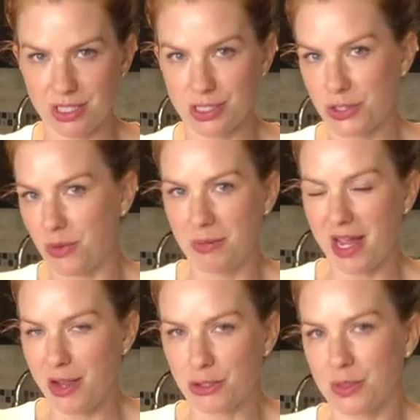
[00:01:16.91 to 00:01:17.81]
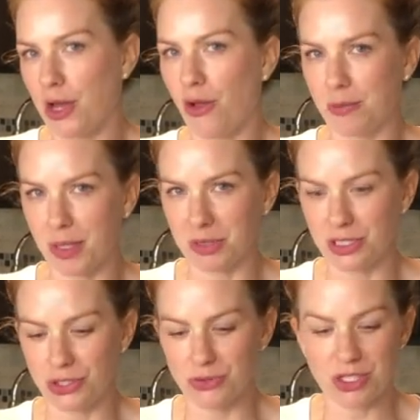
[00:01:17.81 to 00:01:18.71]
So in my house we call it bubbly
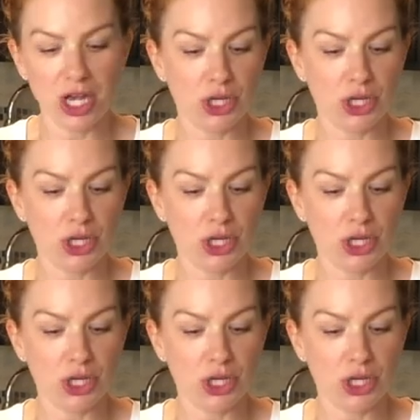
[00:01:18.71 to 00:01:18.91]
juice.